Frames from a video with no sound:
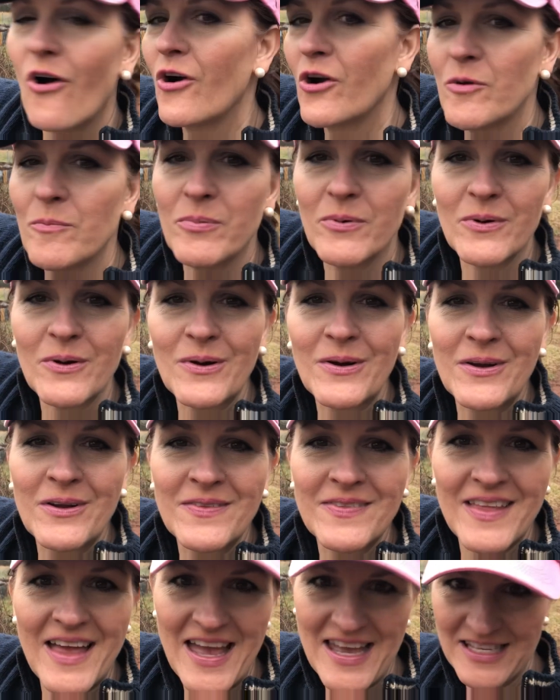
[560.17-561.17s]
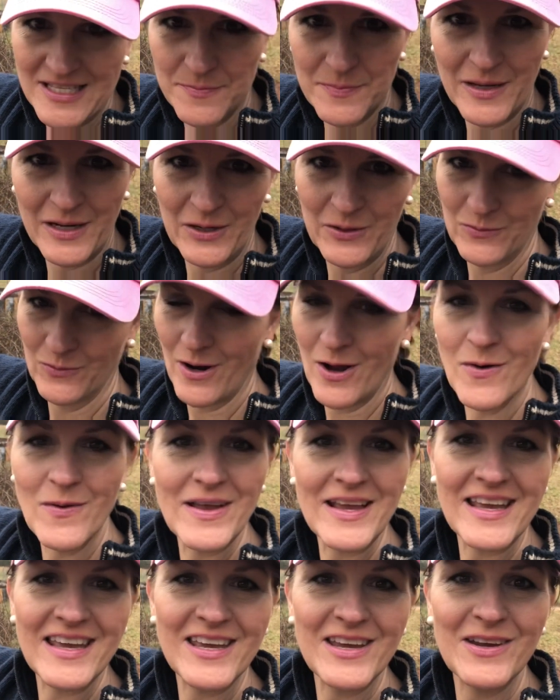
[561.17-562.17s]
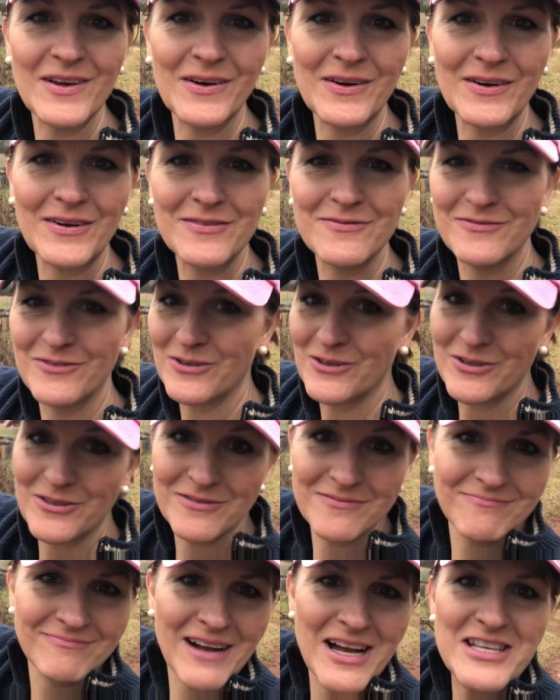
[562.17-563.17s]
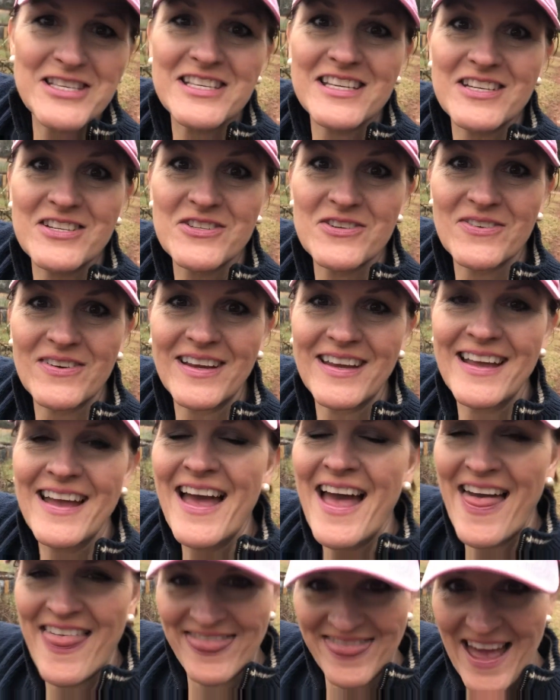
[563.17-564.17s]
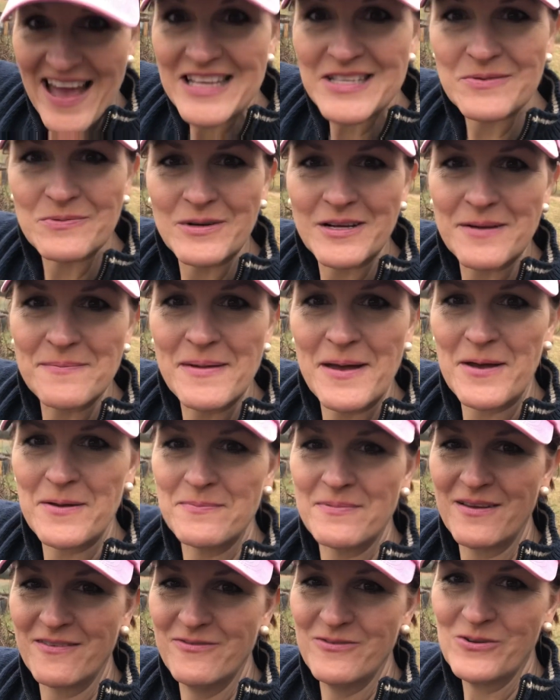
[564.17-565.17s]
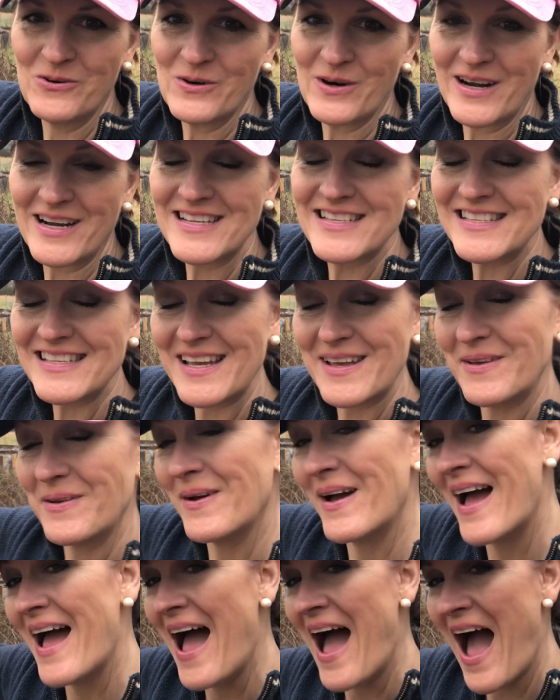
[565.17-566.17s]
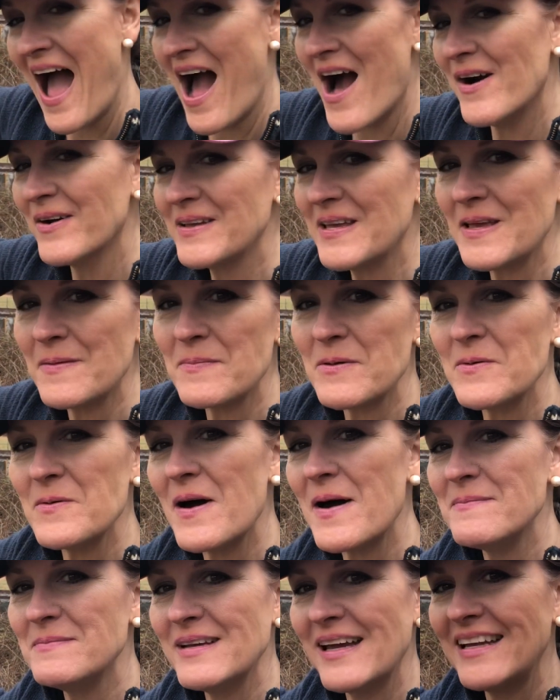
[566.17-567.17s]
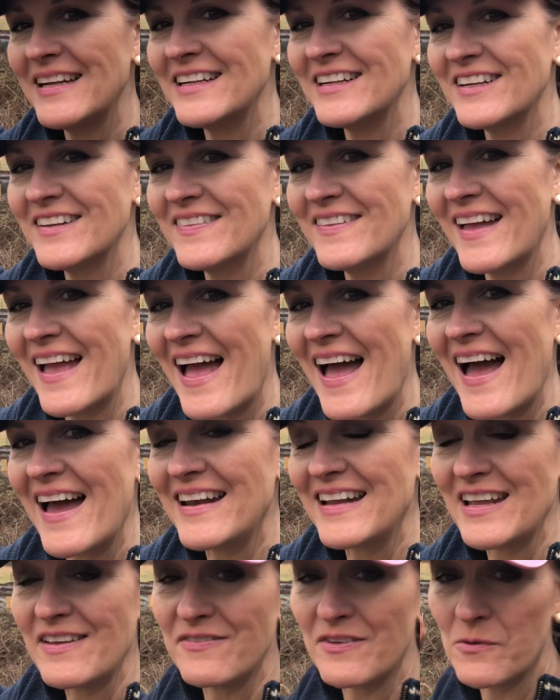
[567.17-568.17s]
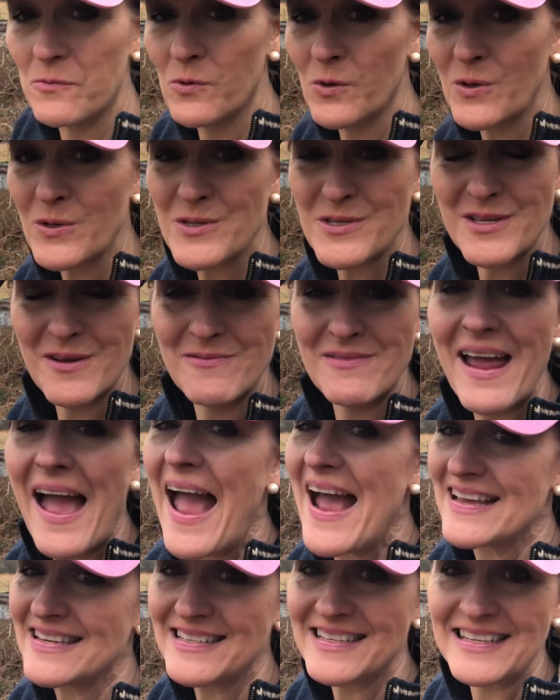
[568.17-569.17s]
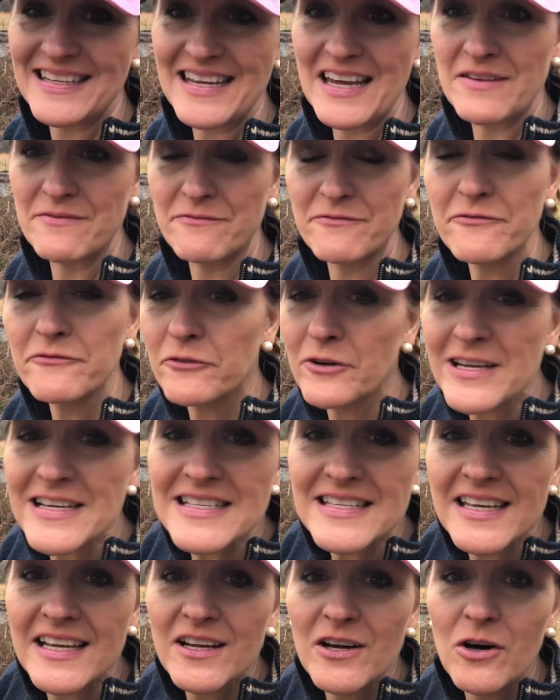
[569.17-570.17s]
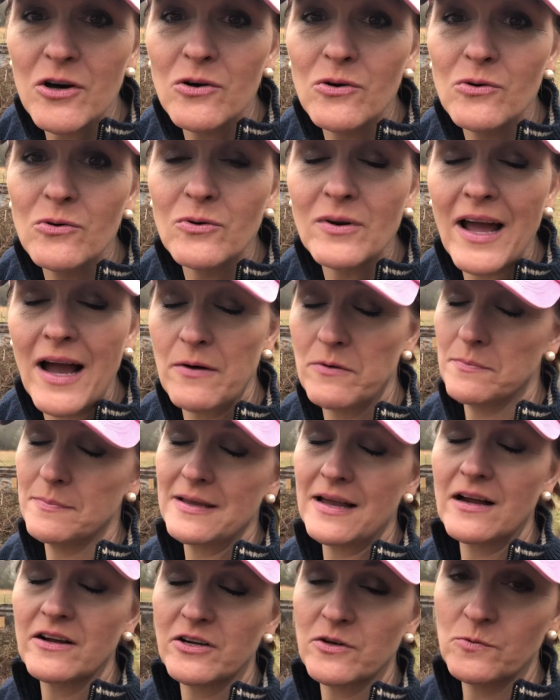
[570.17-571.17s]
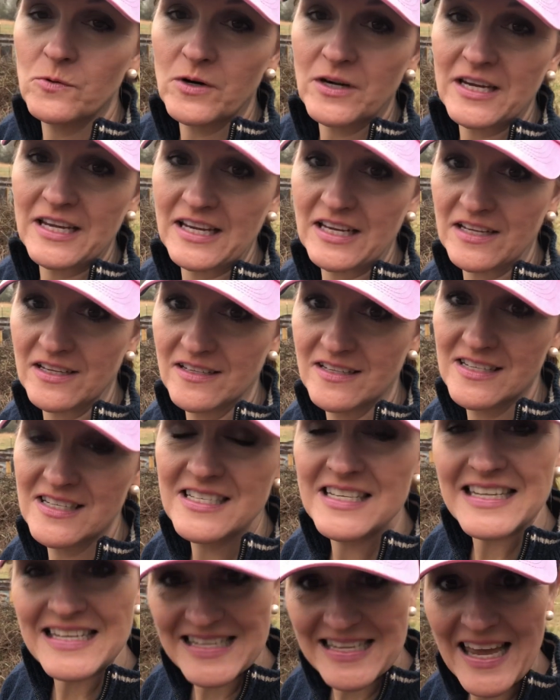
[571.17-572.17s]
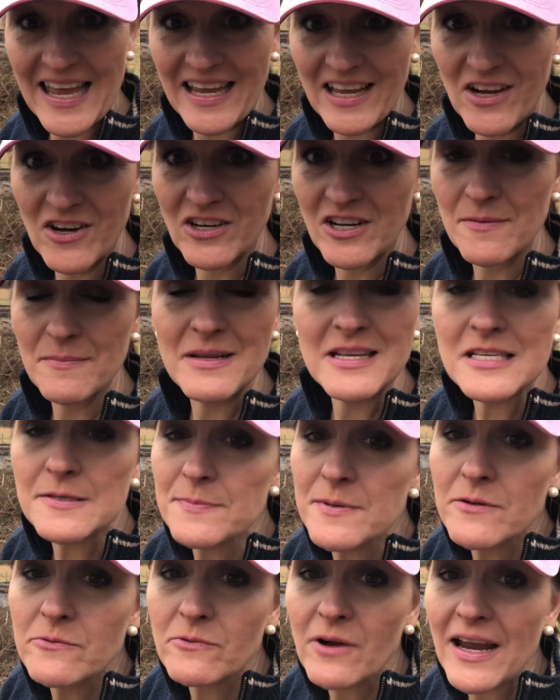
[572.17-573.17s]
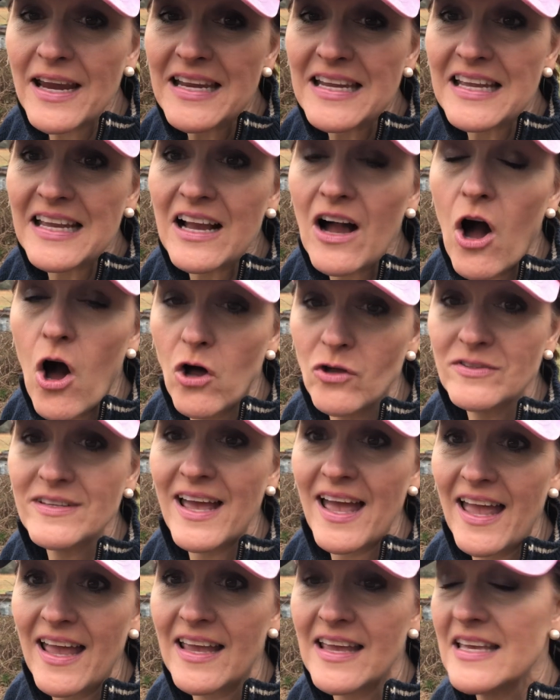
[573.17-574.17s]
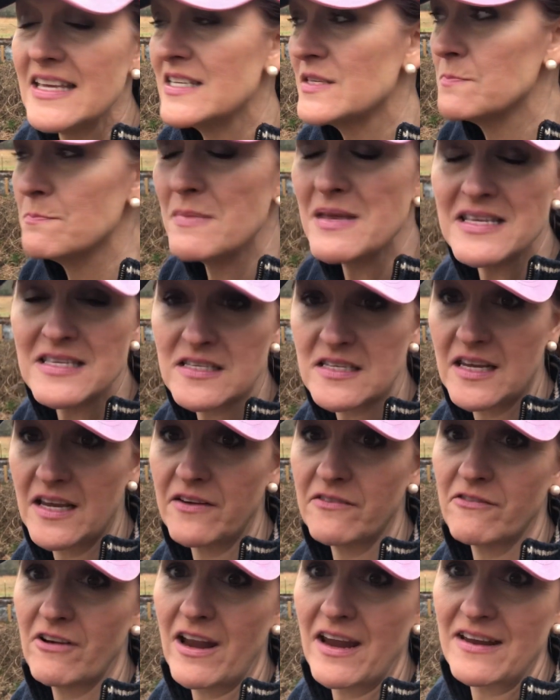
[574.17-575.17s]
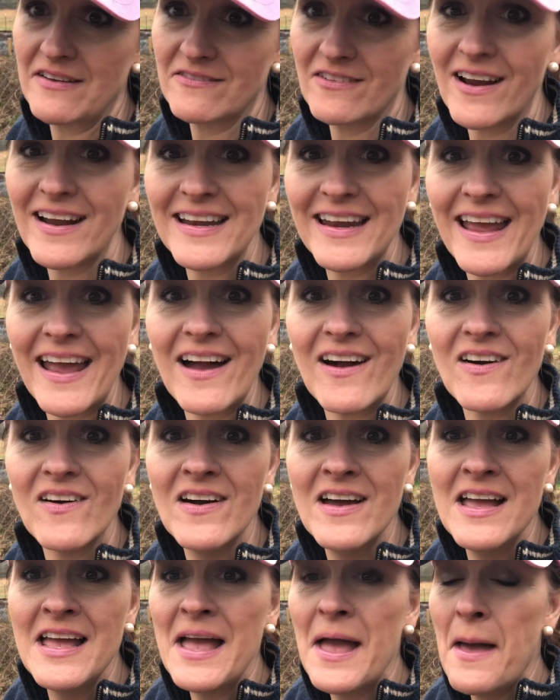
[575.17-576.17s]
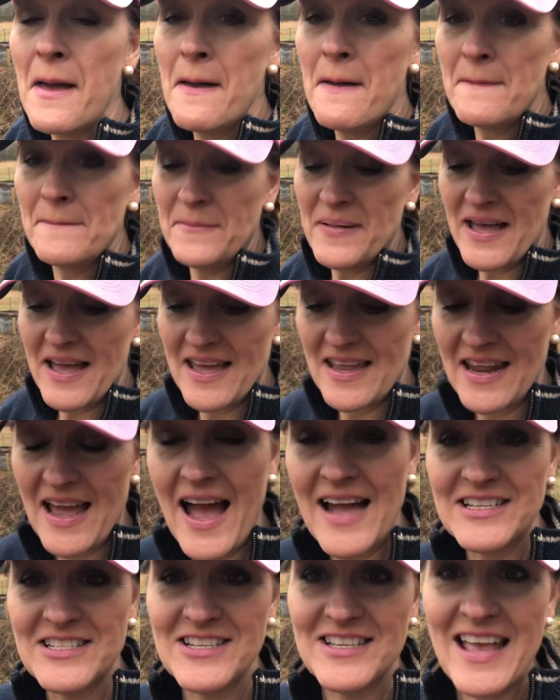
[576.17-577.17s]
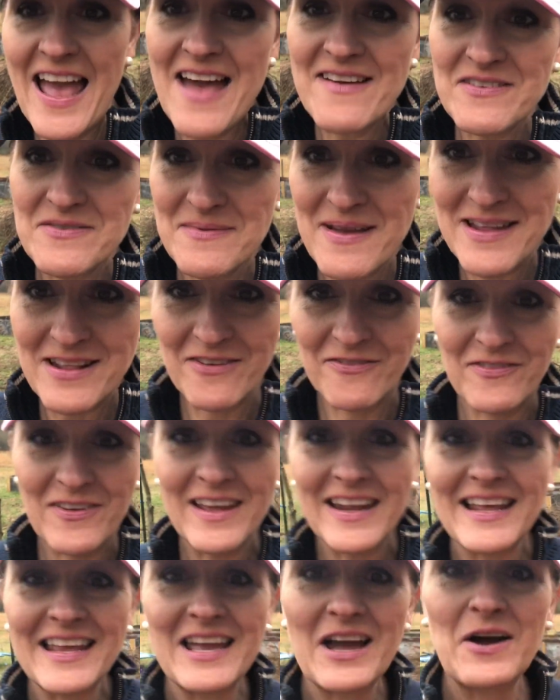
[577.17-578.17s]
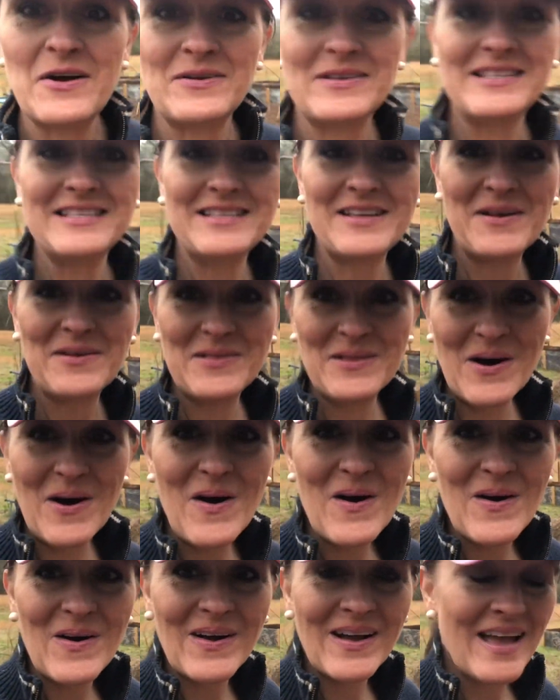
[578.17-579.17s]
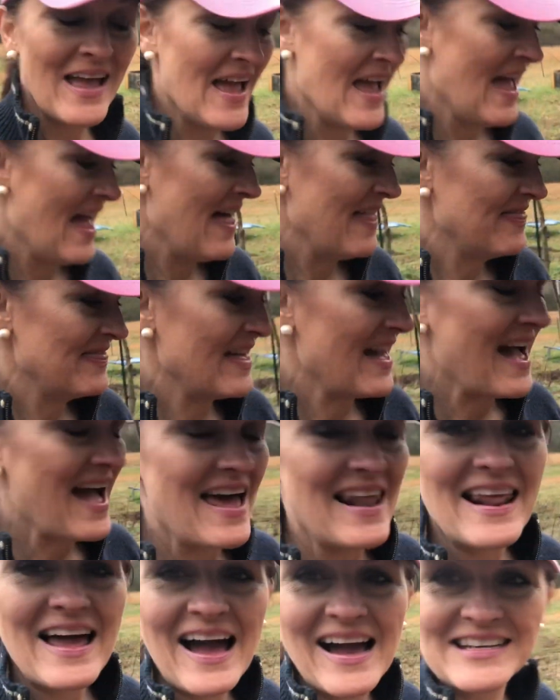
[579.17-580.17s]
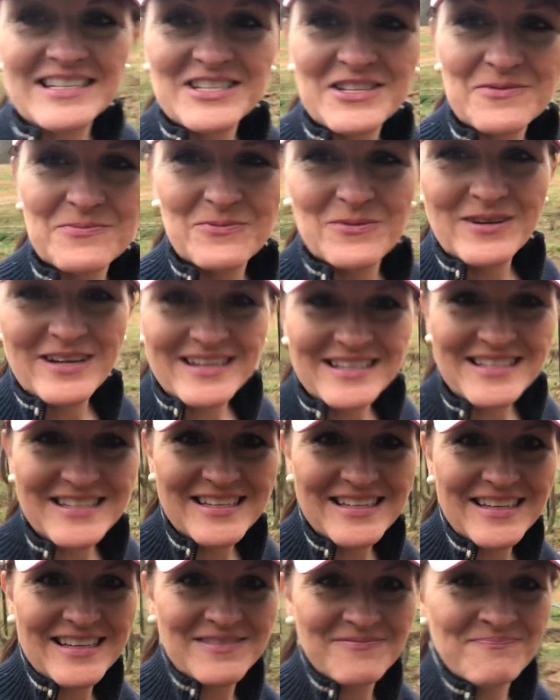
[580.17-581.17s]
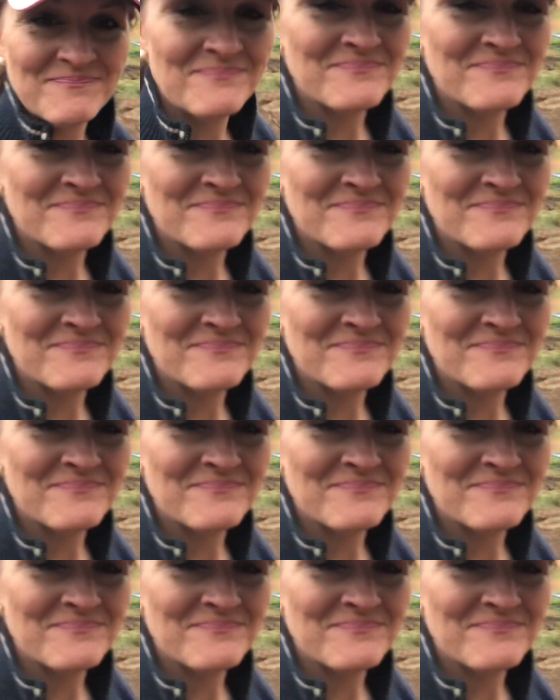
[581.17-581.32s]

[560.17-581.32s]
arbor that has been growing here for a century. That's what I'm hoping for. So I'll keep you updated on that. If it weren't so nasty and freezing cold, I would be out here working today on it. But it's been raining all day. It's misting rain right now. But I just haven't made a video in so long that I just wanted to